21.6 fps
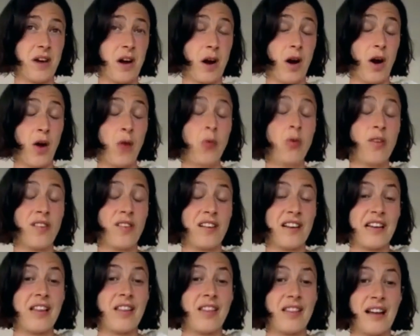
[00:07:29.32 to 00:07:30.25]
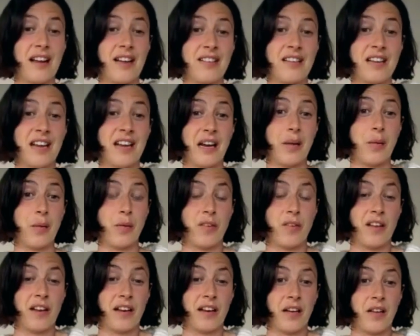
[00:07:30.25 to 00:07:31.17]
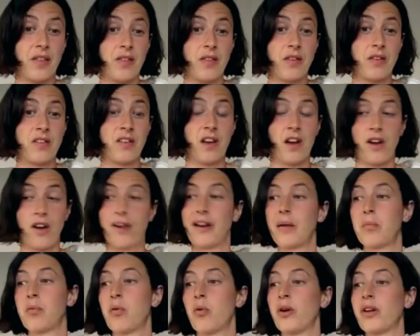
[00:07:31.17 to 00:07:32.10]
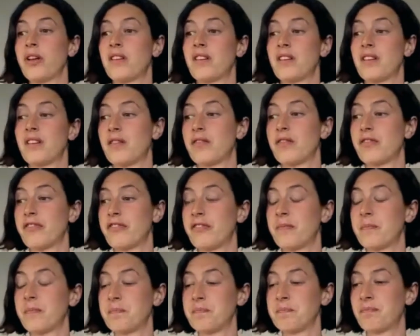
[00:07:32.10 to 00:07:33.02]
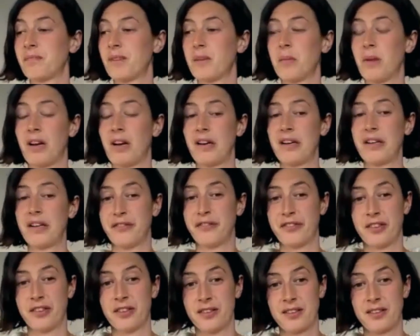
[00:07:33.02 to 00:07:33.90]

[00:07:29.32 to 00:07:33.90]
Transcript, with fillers: honestly, that day was like the turning point of my life.